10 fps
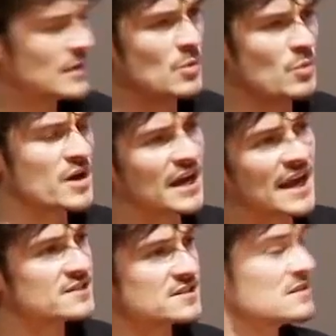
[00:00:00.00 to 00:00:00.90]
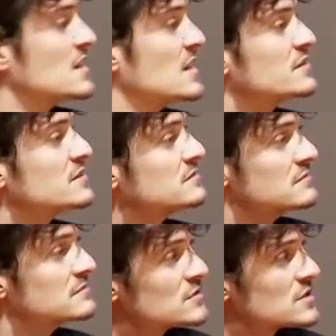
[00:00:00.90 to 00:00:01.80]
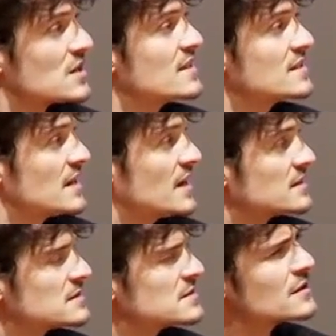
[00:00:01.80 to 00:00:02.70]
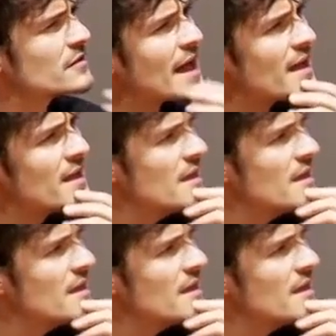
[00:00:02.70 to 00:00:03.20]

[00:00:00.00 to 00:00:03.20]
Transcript: And we weren't allowed to even recite the text. So that